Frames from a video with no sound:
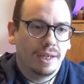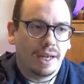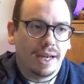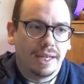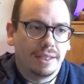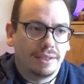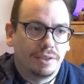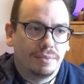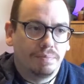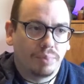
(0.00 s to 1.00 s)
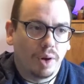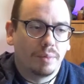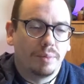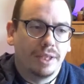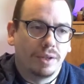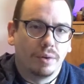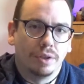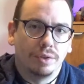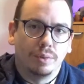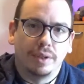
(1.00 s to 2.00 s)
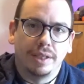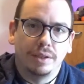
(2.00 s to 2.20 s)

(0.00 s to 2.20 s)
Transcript: and prompt me to go into the